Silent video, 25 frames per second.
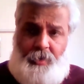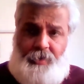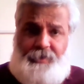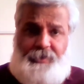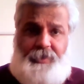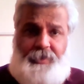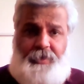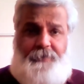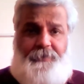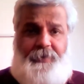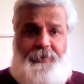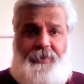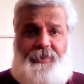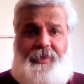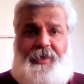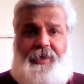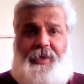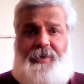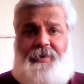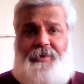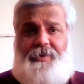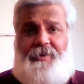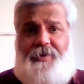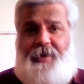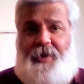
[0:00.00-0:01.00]
surfing the
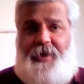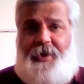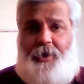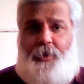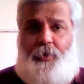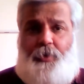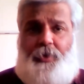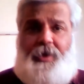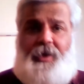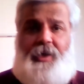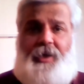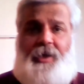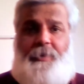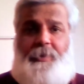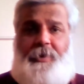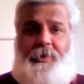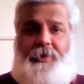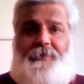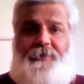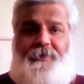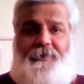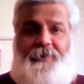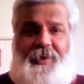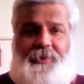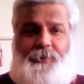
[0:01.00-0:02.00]
internet, doing a little bit
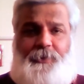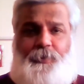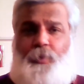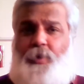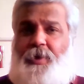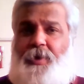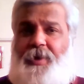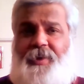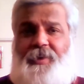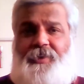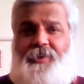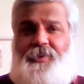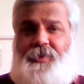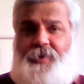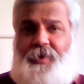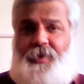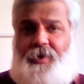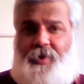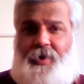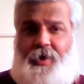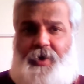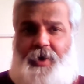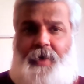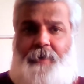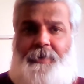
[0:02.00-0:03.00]
of Facebook and
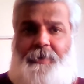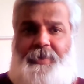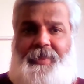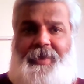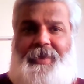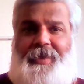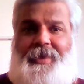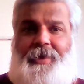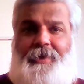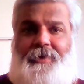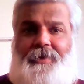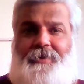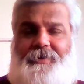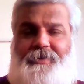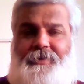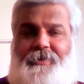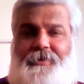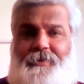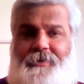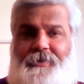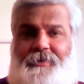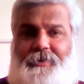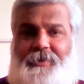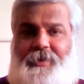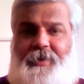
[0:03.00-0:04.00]
Instagram and that kind of
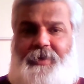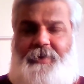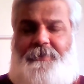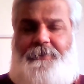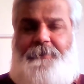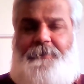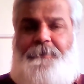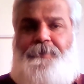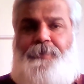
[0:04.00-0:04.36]
stuff.